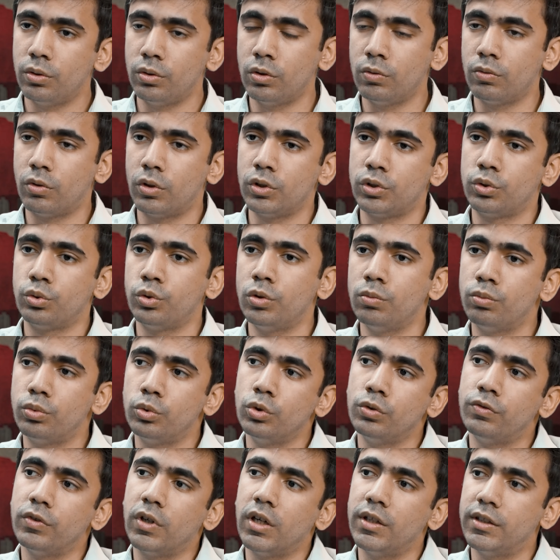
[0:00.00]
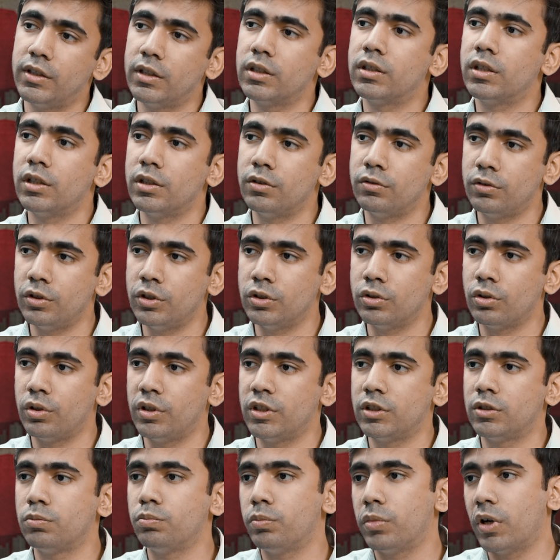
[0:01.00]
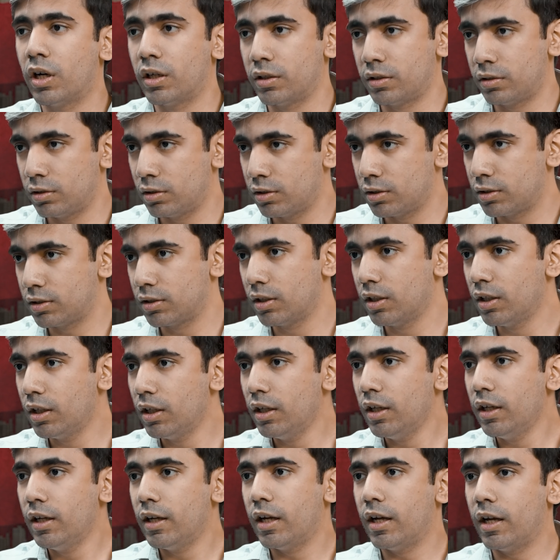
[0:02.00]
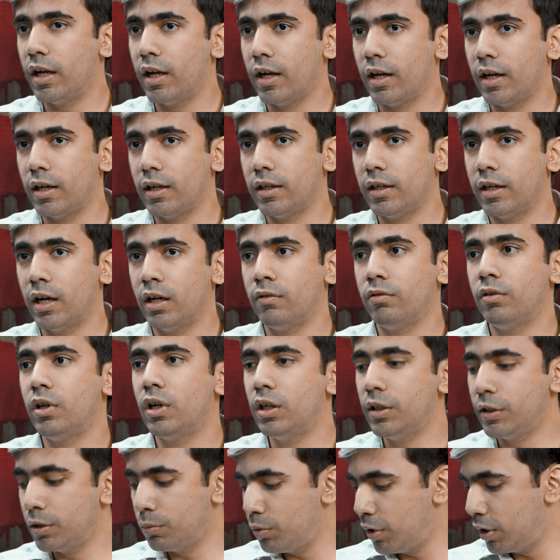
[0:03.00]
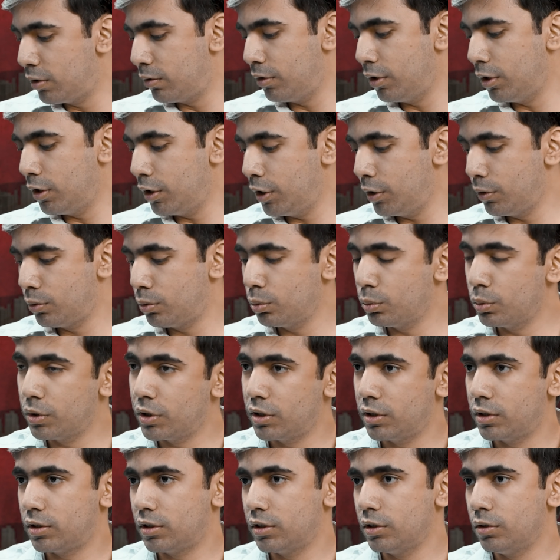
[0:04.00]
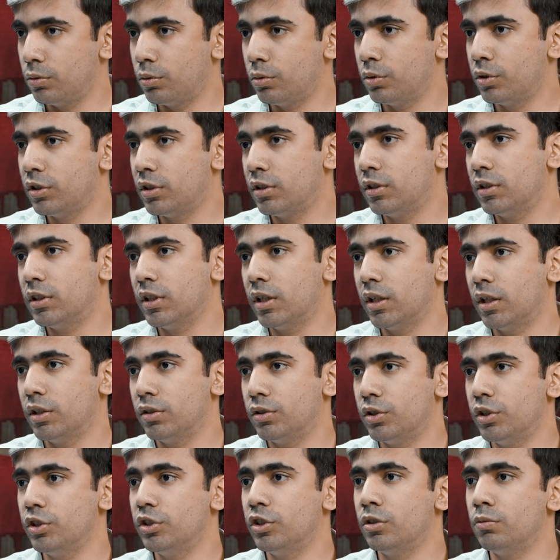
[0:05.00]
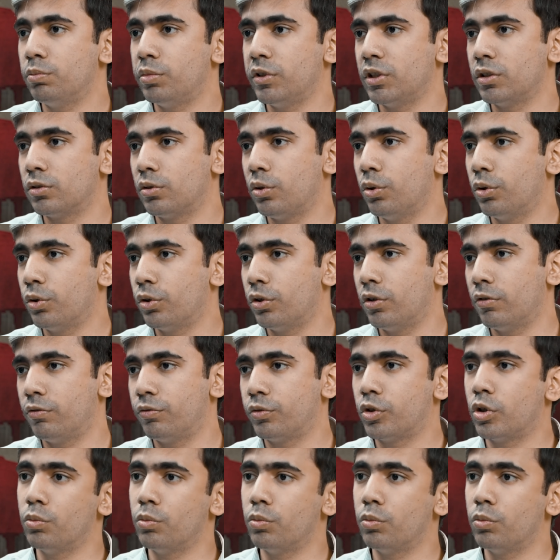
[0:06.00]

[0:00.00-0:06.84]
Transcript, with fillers: you know, wants to improve other countries or its partners. And that will ultimately lead toward, you know, the Xi Jinping slogan of